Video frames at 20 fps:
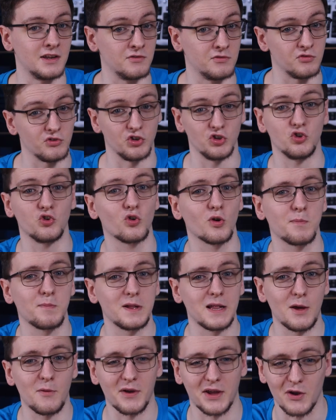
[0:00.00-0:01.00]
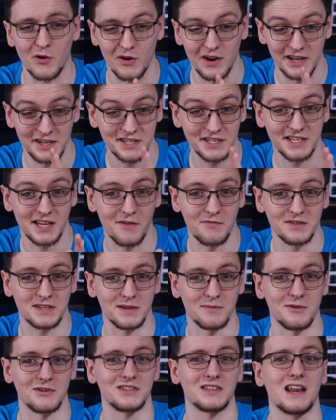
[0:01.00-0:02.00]
and you're ploughing on at
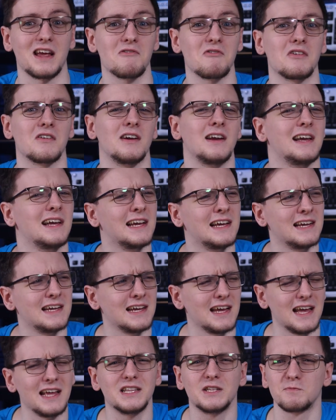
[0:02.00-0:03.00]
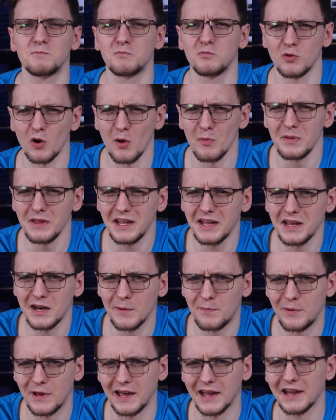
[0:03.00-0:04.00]
70 miles an hour, it's probably going
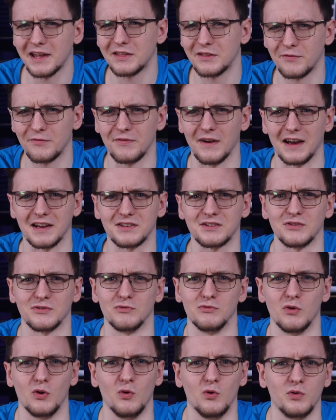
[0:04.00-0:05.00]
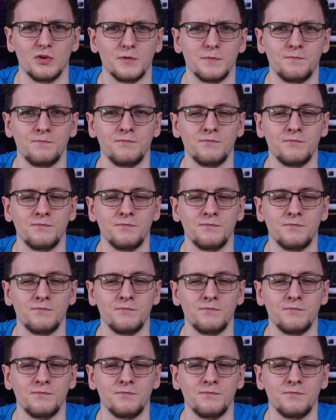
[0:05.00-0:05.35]
to pick the faster road.